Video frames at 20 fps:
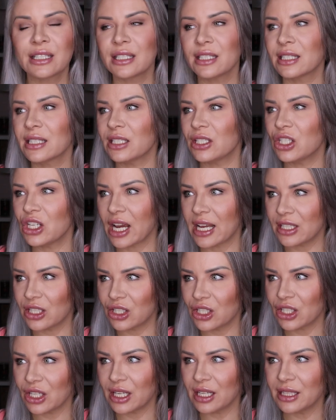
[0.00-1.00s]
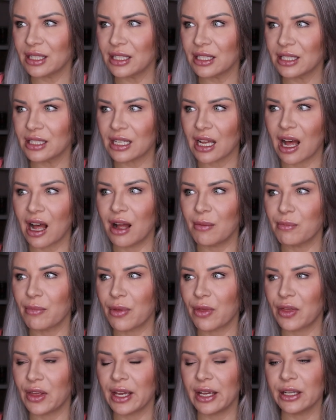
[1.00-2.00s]
suggestions, um,
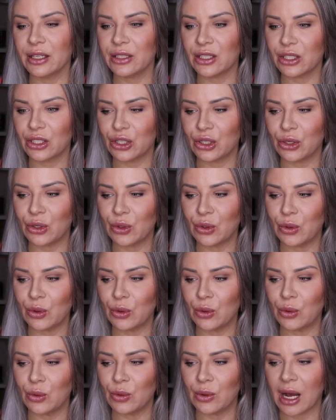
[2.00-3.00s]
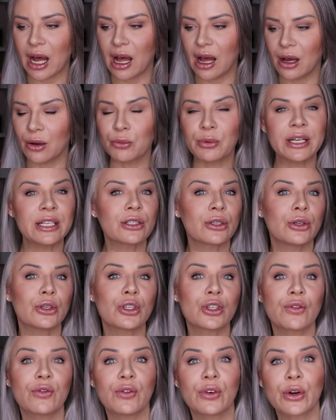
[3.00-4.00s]
things to uh,
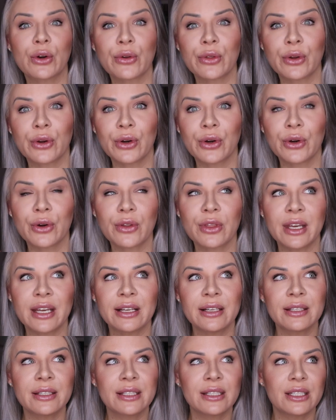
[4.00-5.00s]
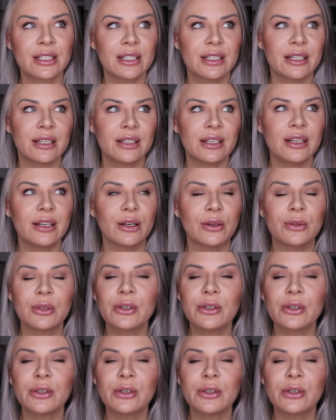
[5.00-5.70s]
research further, things to, you know,